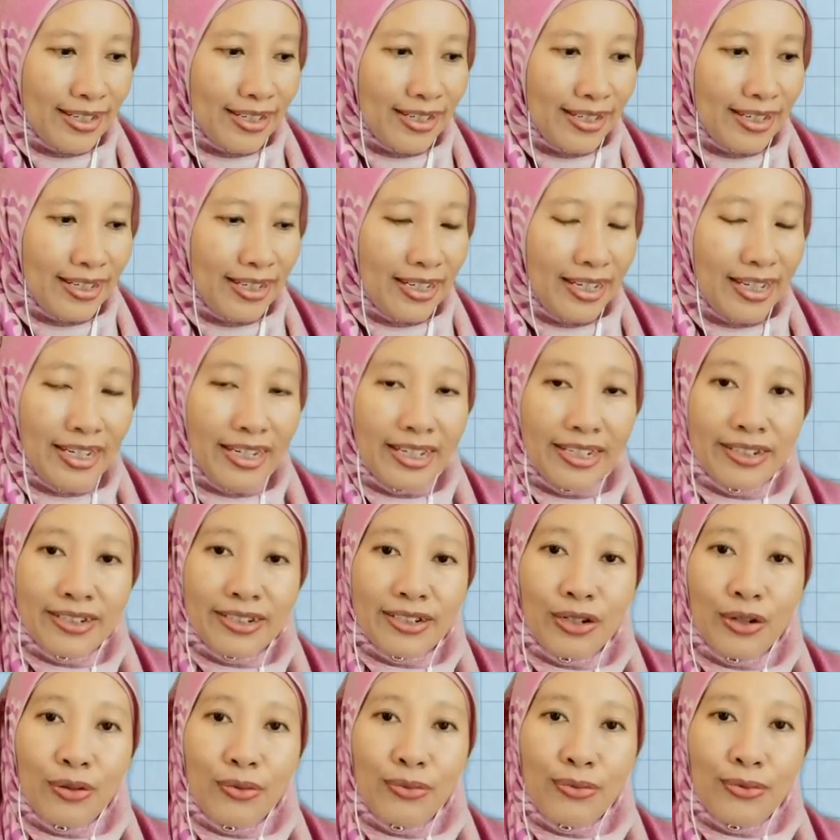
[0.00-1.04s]

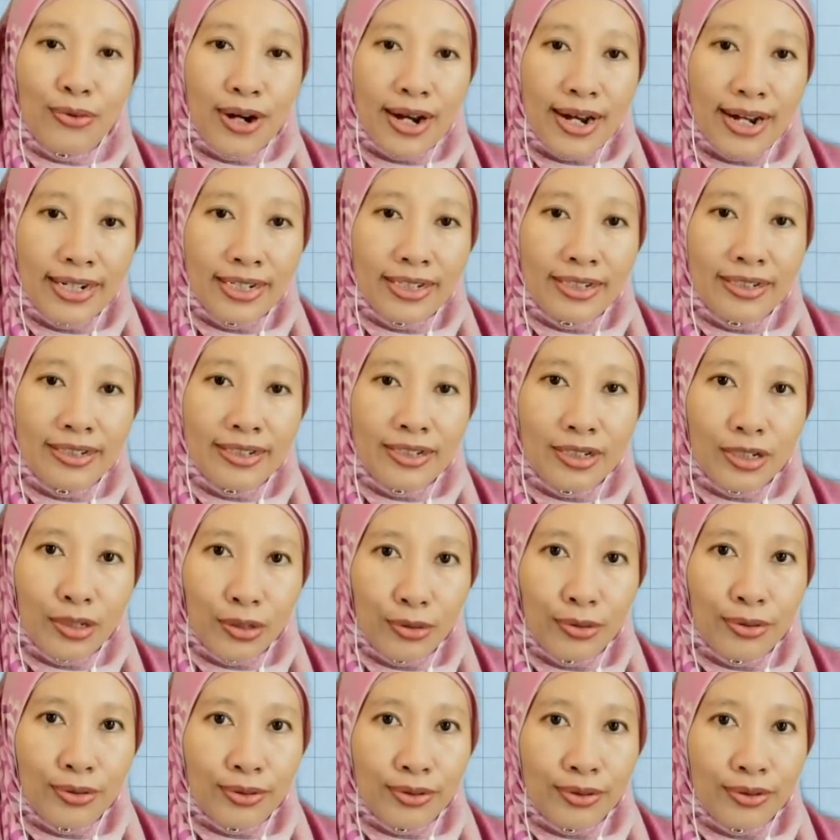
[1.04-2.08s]
It's 1,
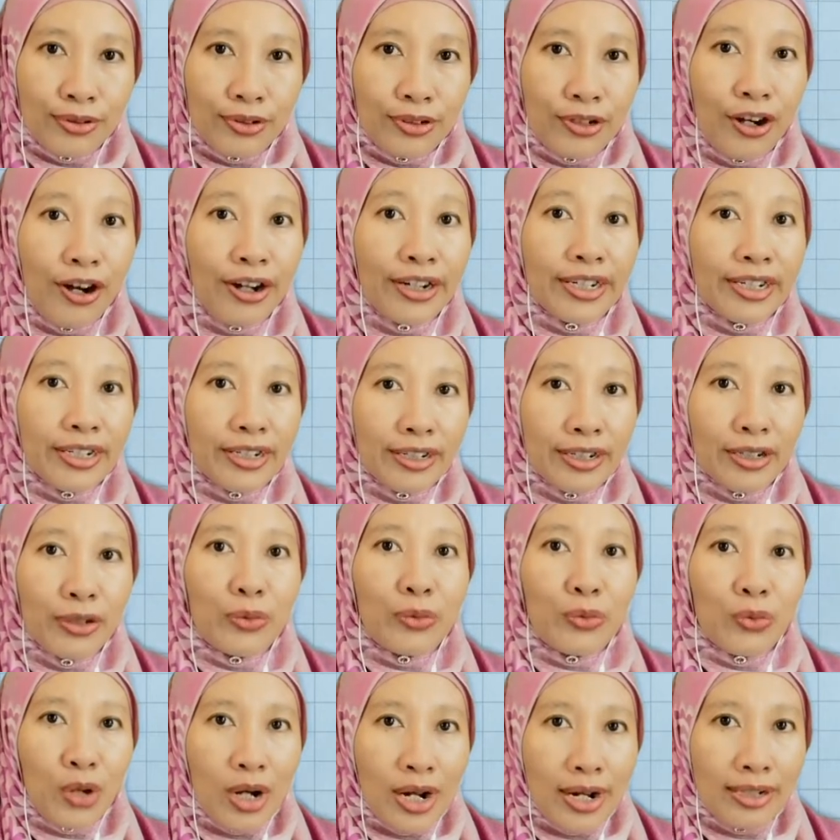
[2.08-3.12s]
2. Coordinate
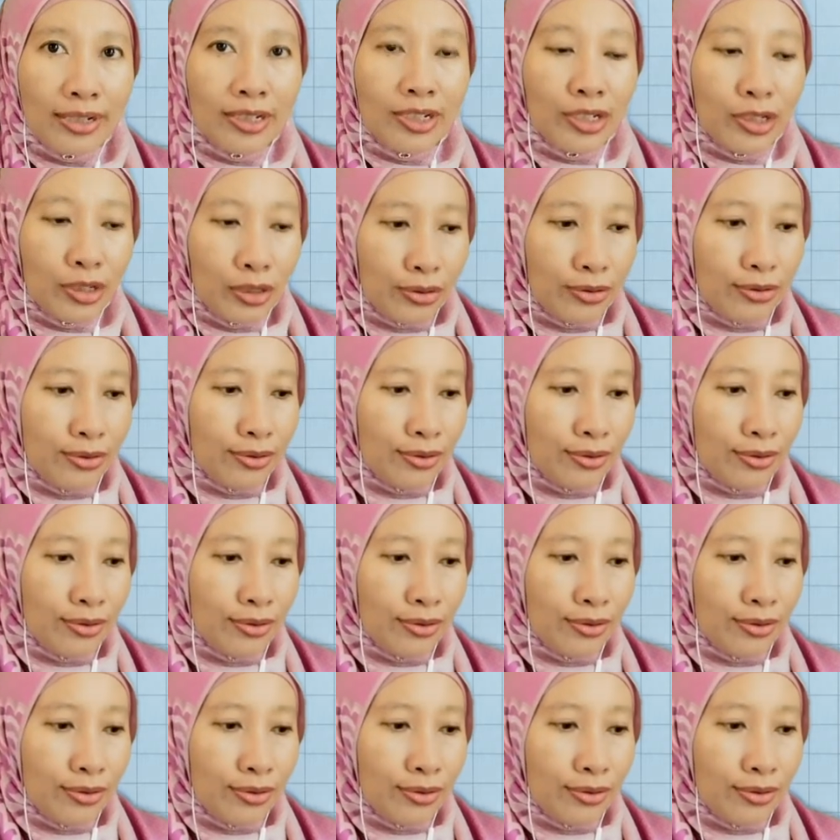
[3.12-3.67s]
1, 2.